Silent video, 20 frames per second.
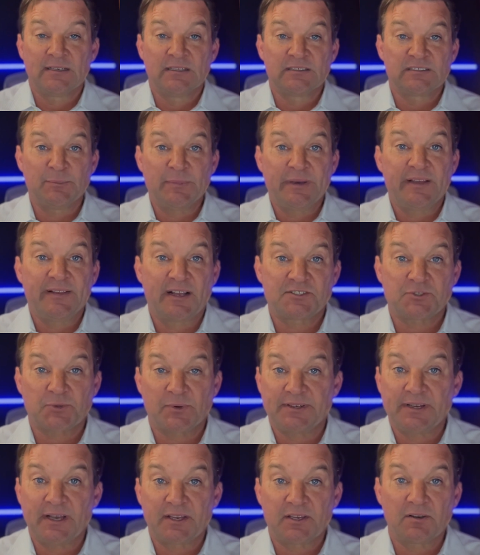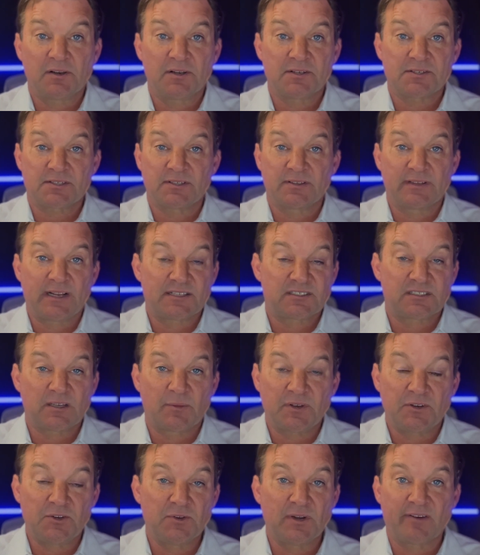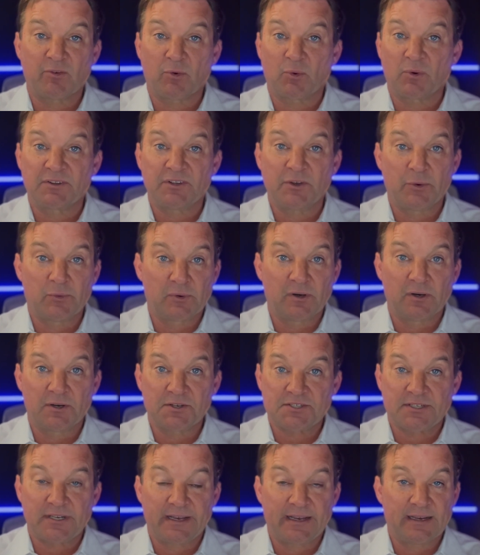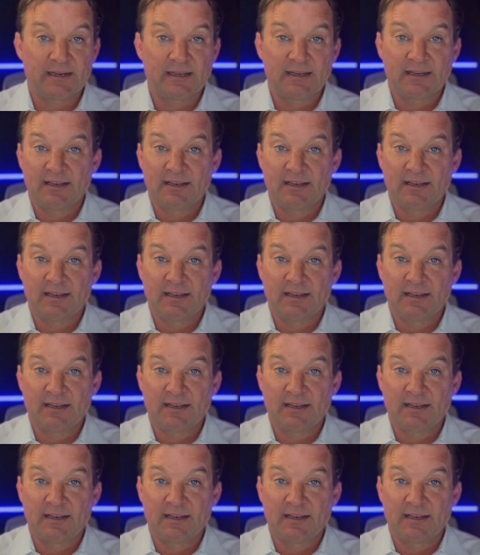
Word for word: To me, that's ridiculous. That's something you never want to do in real estate.